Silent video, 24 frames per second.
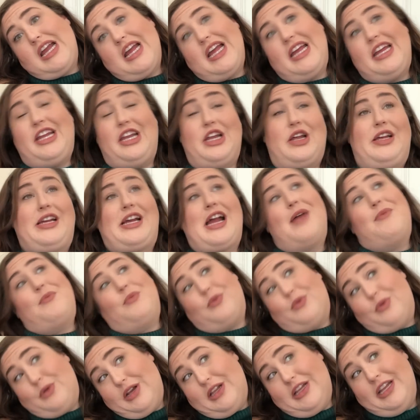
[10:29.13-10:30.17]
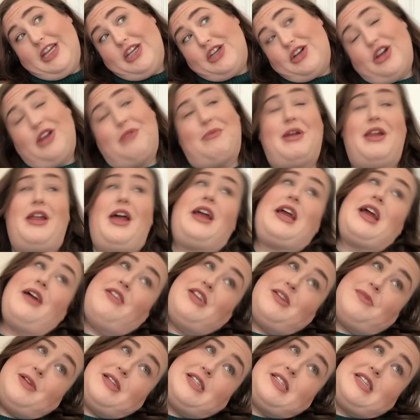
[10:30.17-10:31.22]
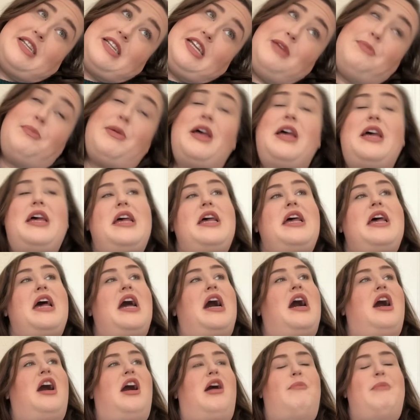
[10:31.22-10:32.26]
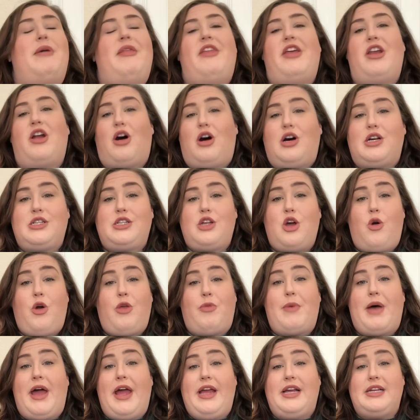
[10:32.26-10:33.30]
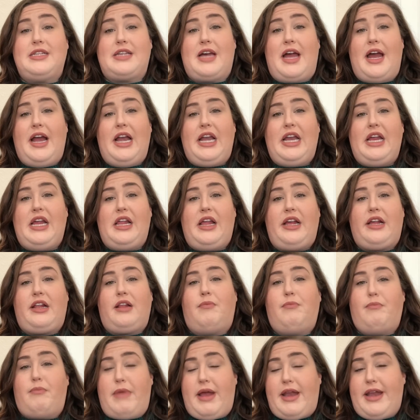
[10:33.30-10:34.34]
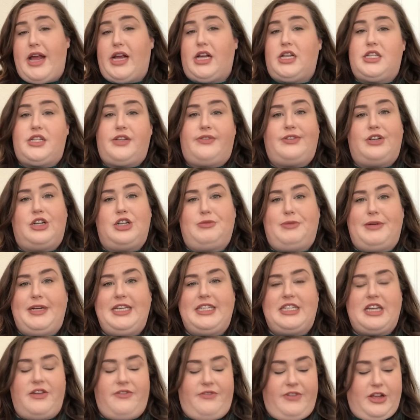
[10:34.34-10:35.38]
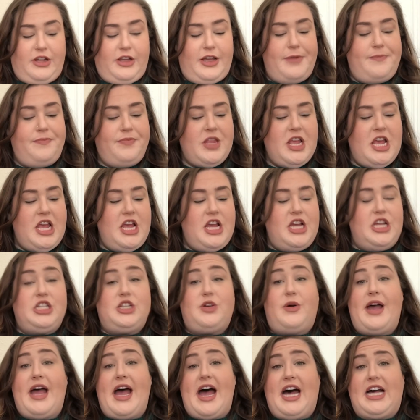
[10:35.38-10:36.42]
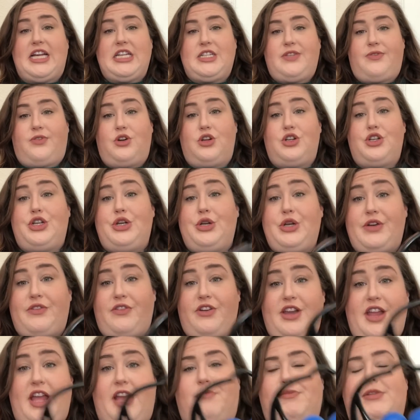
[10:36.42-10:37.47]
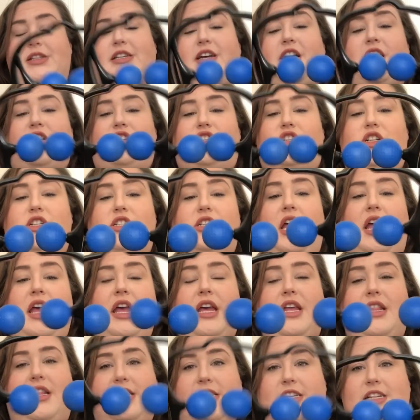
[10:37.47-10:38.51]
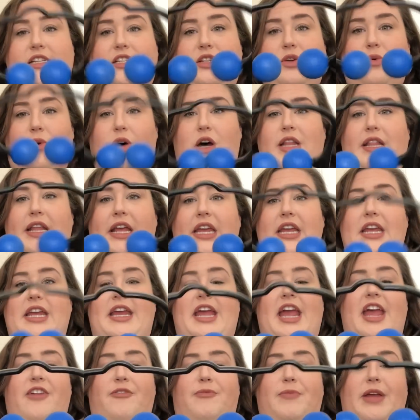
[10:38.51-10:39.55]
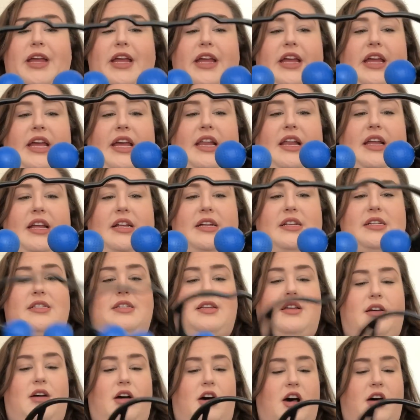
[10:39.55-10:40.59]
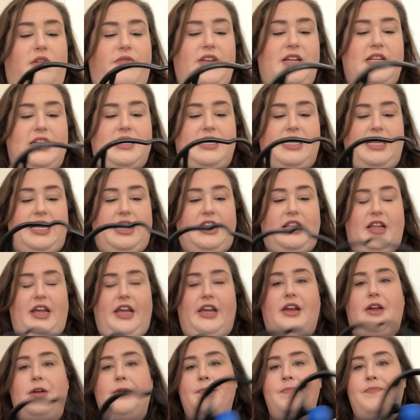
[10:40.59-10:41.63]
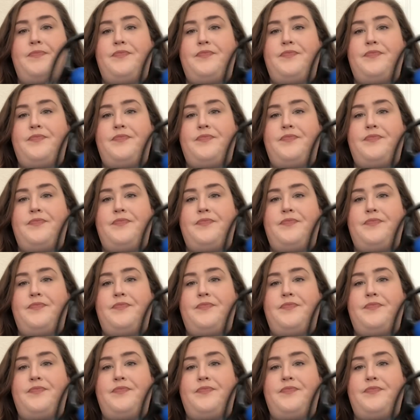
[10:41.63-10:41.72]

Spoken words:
you know, like I'm really turning my neck every time I sleep. And then also with my anxiety, like my neck is the first place I feel it. So I asked for 2 different neck massagers. This is the one that he gave me. It is obviously like